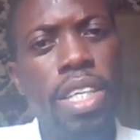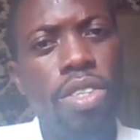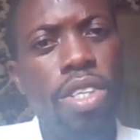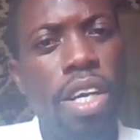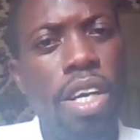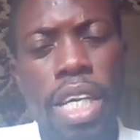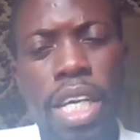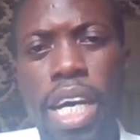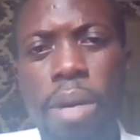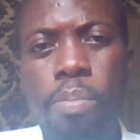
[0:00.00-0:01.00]

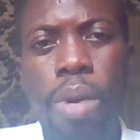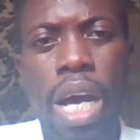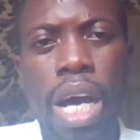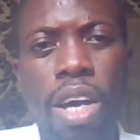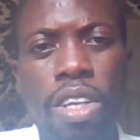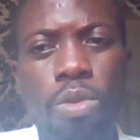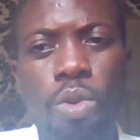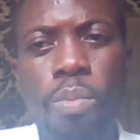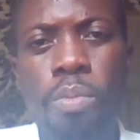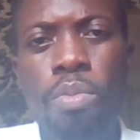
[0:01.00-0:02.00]
allow them
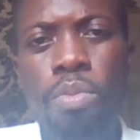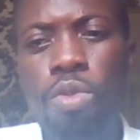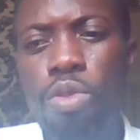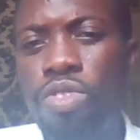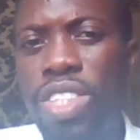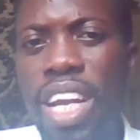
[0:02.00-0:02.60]
to move